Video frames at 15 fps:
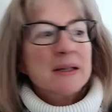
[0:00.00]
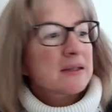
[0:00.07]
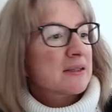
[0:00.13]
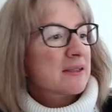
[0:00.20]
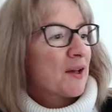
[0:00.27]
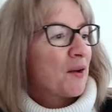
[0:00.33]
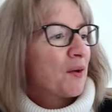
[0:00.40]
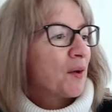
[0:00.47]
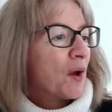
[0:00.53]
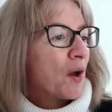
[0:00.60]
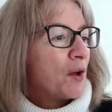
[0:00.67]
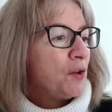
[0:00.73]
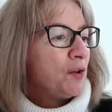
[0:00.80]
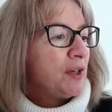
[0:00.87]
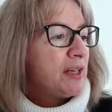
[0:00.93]
So
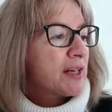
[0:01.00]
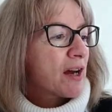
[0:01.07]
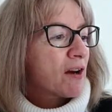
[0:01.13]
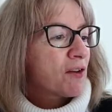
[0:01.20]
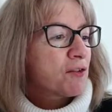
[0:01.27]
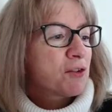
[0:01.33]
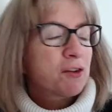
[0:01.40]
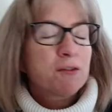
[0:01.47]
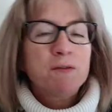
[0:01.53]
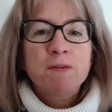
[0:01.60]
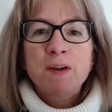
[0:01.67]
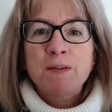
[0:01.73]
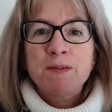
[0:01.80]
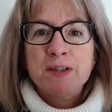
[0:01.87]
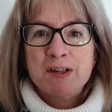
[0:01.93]
you need
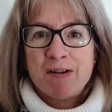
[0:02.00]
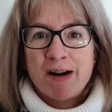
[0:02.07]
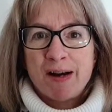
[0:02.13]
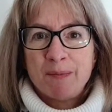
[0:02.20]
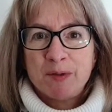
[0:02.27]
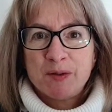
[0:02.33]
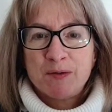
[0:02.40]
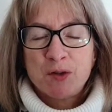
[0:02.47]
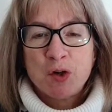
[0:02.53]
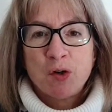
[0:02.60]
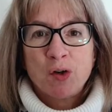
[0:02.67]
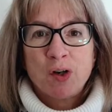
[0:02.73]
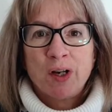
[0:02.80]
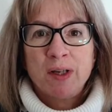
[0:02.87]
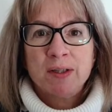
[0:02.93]
150 grams of
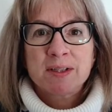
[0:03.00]
chocolate.